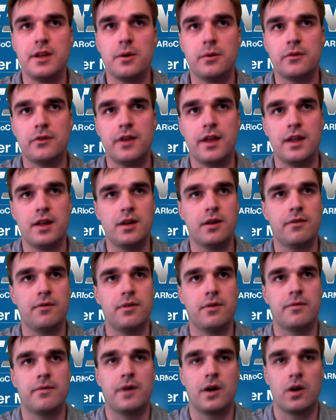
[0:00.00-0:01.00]
10 of the
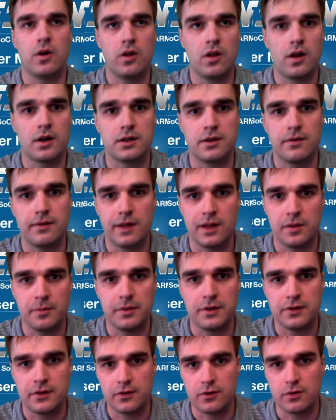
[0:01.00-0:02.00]
Verilog
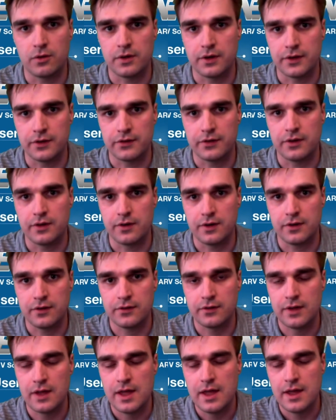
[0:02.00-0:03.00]
development tutorial series.